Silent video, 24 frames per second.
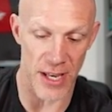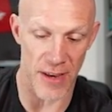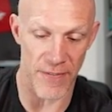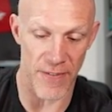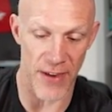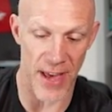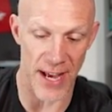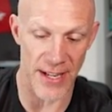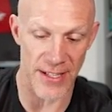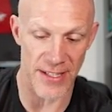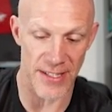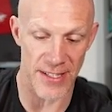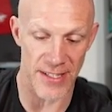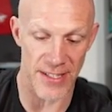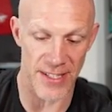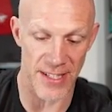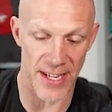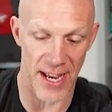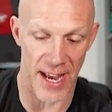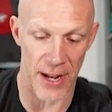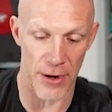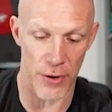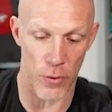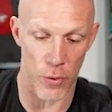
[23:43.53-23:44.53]
If X is
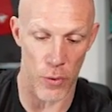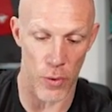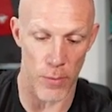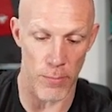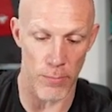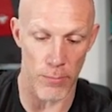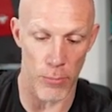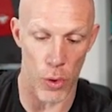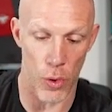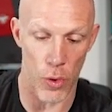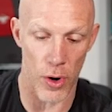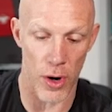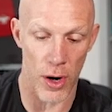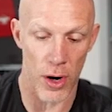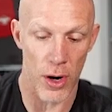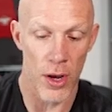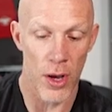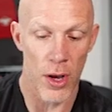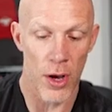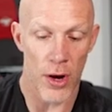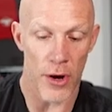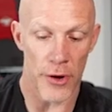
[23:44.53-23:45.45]
10 or more,